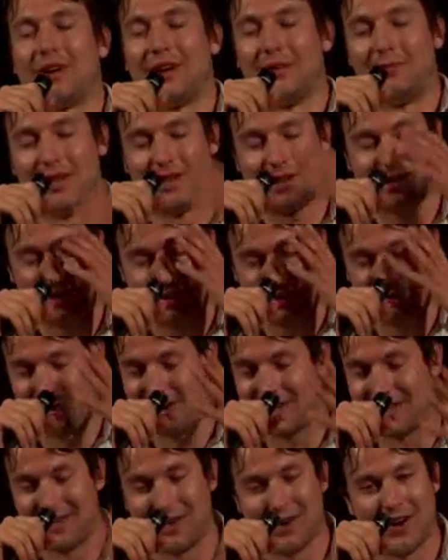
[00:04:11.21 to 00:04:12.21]
I'm like, oh
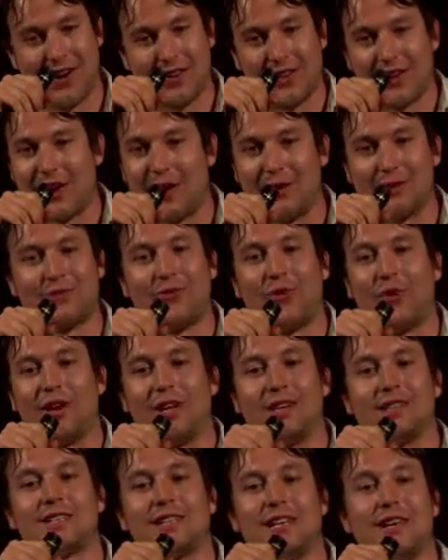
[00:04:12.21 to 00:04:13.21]
my God, the guy was
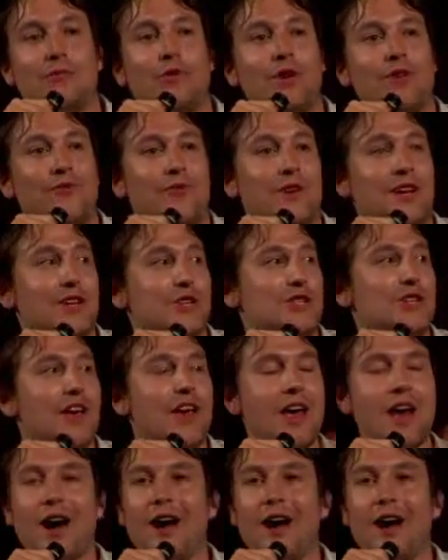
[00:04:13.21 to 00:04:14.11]
falling asleep. We're finished.